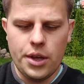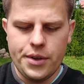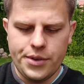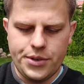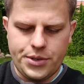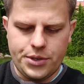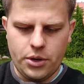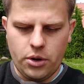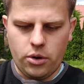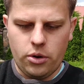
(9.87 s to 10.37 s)

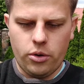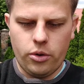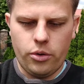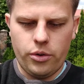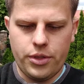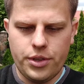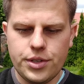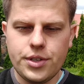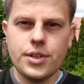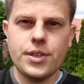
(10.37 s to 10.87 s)
so
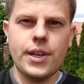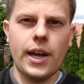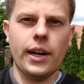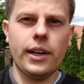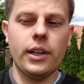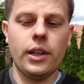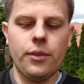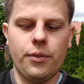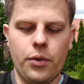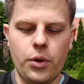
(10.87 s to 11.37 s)
this is
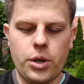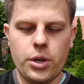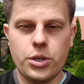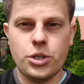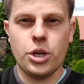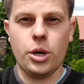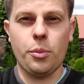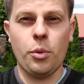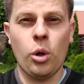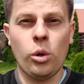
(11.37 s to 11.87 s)
handheld
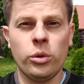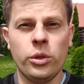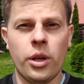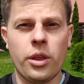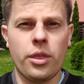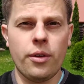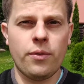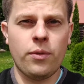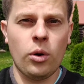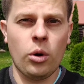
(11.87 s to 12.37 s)
footage I'm holding
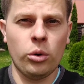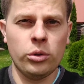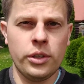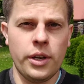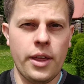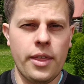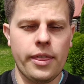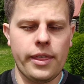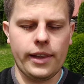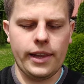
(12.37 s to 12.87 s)
the phone
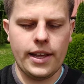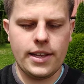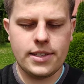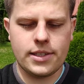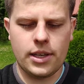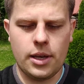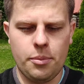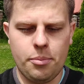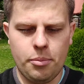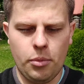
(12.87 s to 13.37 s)
in the
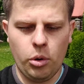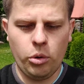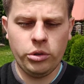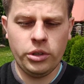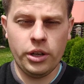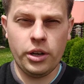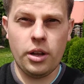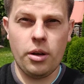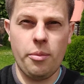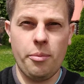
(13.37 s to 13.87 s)
landscape mode
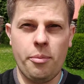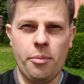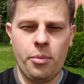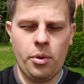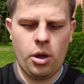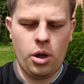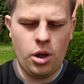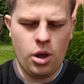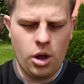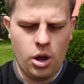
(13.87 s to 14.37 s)
and I'm
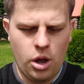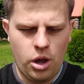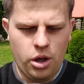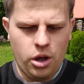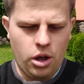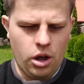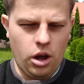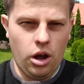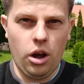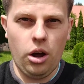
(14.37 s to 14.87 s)

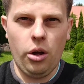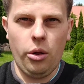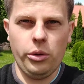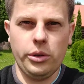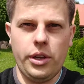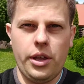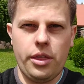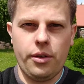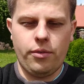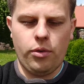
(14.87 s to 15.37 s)
uh,
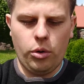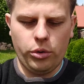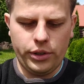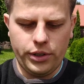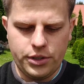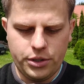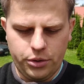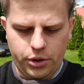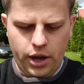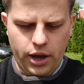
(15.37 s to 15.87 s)
holding the phone
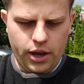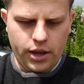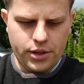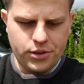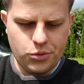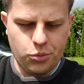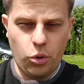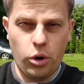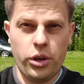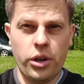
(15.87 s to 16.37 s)
in two
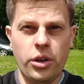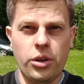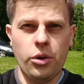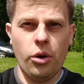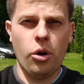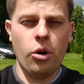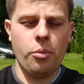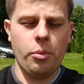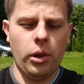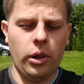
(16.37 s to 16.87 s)
hands walking
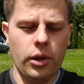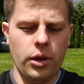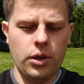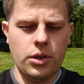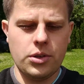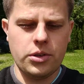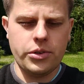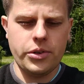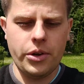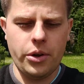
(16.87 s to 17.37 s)
normally
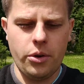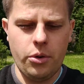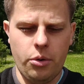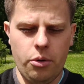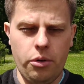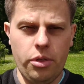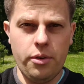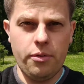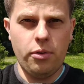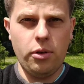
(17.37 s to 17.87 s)
so
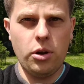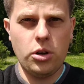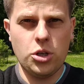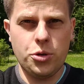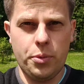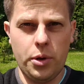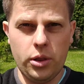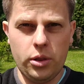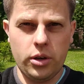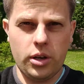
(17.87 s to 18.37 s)
the footage
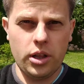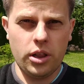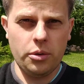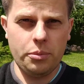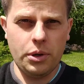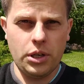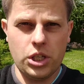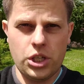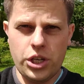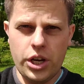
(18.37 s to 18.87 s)
may look a little
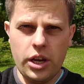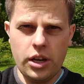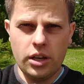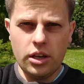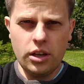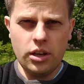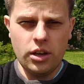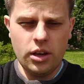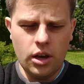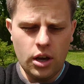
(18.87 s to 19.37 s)
bit
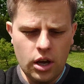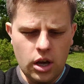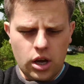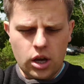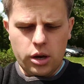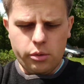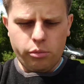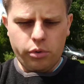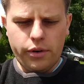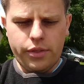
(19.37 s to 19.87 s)
shaky
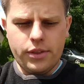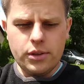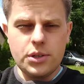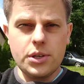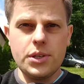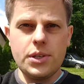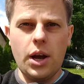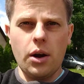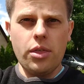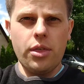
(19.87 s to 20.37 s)
but this
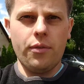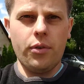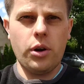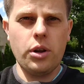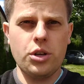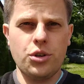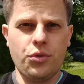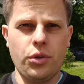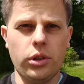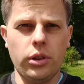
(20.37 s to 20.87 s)
is how the
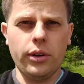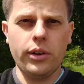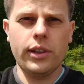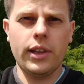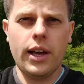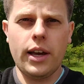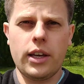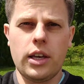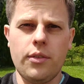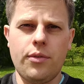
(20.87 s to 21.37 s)
footage would look
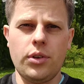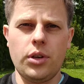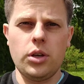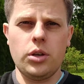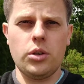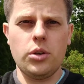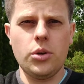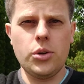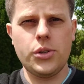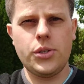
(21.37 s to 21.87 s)
like if you
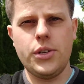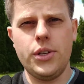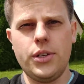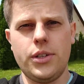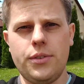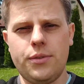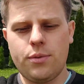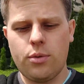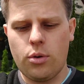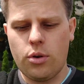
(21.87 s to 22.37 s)
used
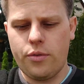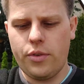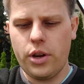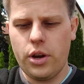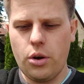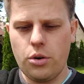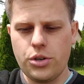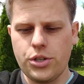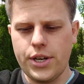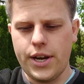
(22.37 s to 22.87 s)
it for
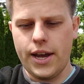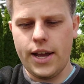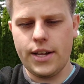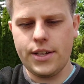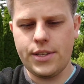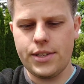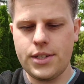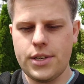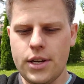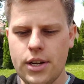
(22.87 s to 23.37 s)
video
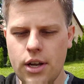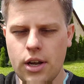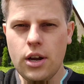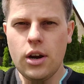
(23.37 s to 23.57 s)
chats